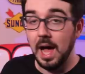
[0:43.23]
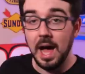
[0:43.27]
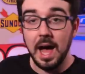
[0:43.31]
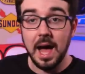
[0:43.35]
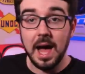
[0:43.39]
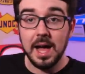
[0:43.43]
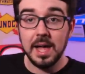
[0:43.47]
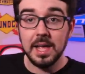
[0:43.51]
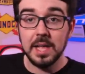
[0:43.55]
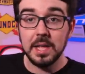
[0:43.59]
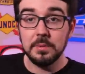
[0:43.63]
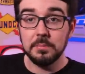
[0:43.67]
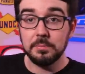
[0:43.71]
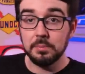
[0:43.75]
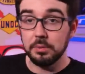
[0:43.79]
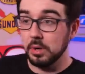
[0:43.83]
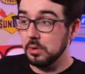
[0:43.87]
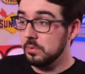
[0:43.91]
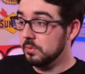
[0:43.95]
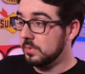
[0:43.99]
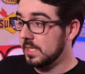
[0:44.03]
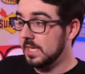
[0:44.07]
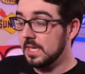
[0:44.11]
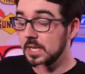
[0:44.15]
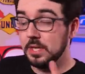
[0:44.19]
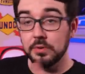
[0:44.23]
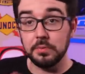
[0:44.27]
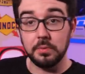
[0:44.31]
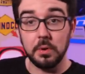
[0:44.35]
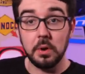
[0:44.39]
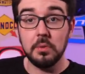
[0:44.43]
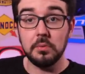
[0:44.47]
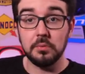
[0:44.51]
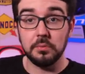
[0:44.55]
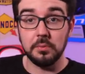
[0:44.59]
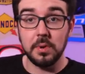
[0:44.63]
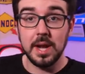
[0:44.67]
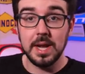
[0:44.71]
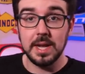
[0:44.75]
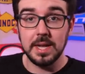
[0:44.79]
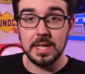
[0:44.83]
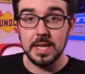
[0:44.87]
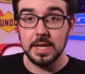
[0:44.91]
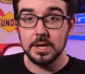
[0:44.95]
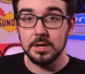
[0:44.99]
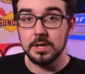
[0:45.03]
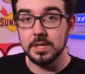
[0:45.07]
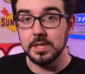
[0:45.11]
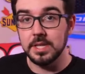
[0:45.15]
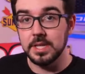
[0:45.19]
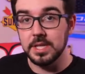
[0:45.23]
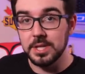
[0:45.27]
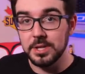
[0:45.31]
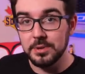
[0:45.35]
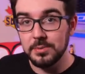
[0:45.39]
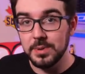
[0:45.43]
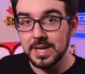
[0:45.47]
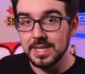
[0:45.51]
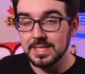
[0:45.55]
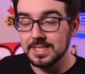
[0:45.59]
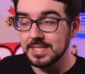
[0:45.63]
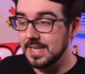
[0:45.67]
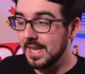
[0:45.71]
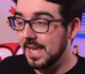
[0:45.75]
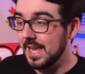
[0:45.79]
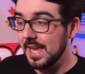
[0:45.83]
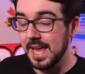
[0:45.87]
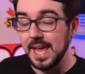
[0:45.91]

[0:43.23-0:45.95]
High in protein, grown right here in the USA.